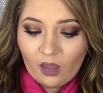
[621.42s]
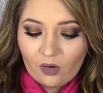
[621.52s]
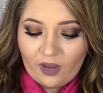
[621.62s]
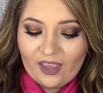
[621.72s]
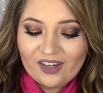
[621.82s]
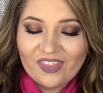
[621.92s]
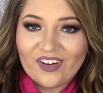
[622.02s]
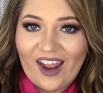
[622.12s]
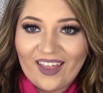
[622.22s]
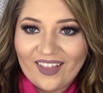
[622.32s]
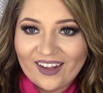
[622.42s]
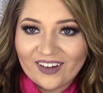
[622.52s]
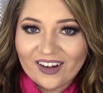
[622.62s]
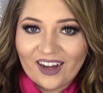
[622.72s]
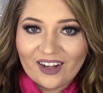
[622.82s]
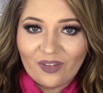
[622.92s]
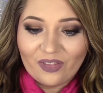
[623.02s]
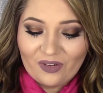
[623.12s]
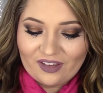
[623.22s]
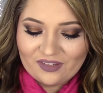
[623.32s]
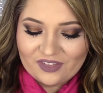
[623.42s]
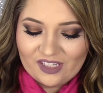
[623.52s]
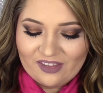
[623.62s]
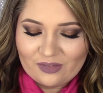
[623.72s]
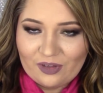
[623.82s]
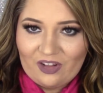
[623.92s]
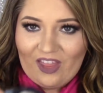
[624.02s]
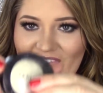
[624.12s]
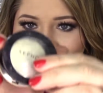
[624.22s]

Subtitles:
Okay, another highlighter, and I know that you guys have seen this one a lot,